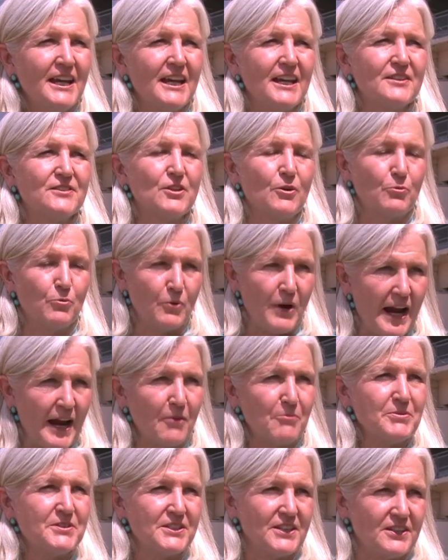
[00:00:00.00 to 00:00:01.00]
It's a
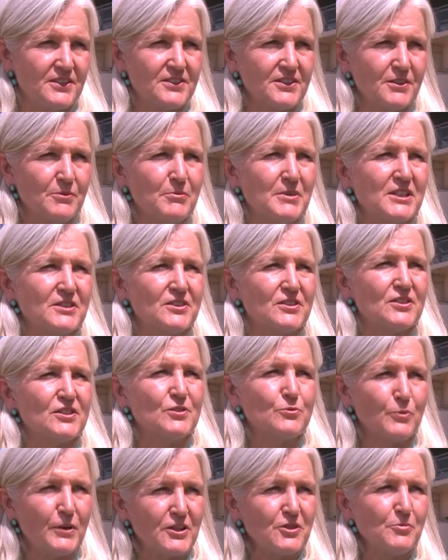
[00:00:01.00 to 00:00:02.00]
ramp system. It's a
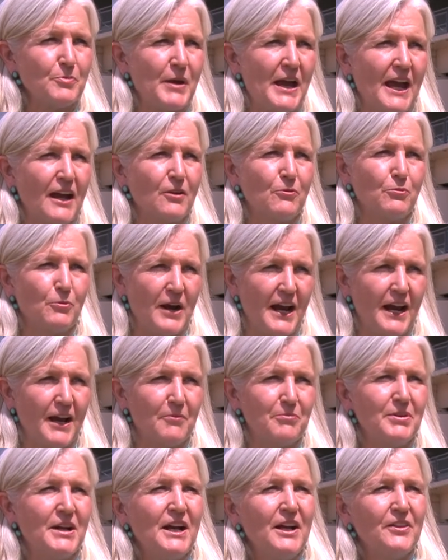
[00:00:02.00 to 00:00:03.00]
switchback
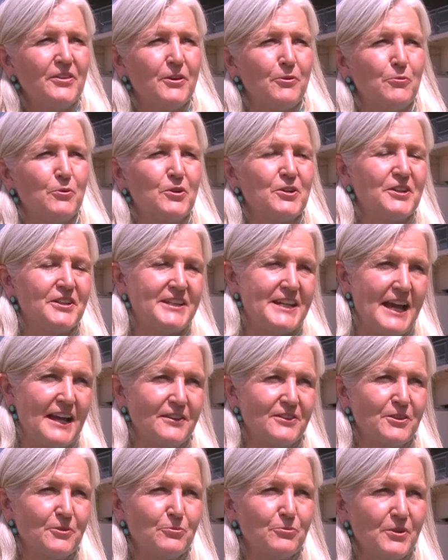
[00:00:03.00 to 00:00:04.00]
ramp that will
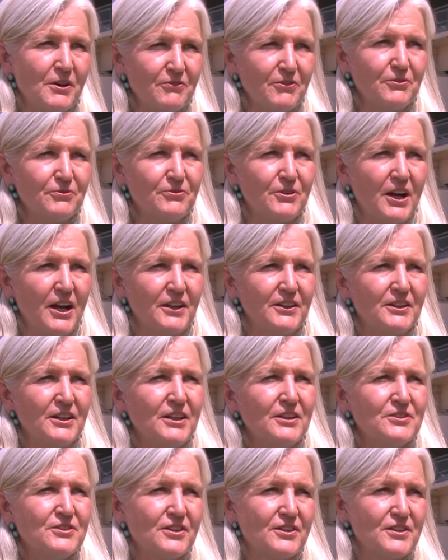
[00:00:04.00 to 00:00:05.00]
connect the riverfront
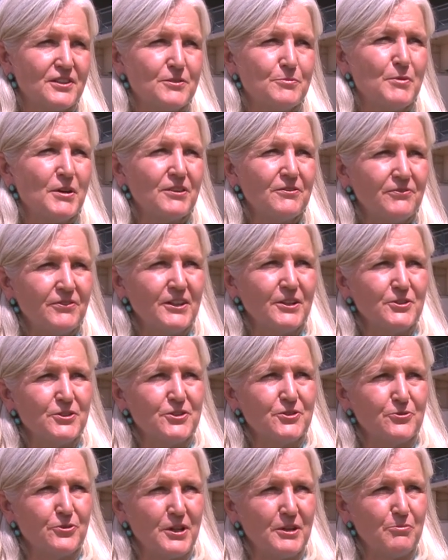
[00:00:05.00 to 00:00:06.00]
to the Smithfield
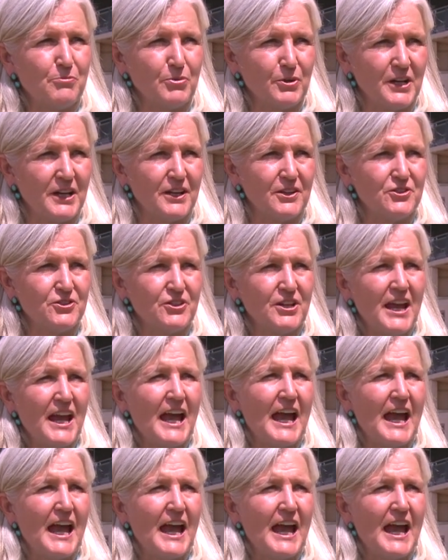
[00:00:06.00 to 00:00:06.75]
Street Bridge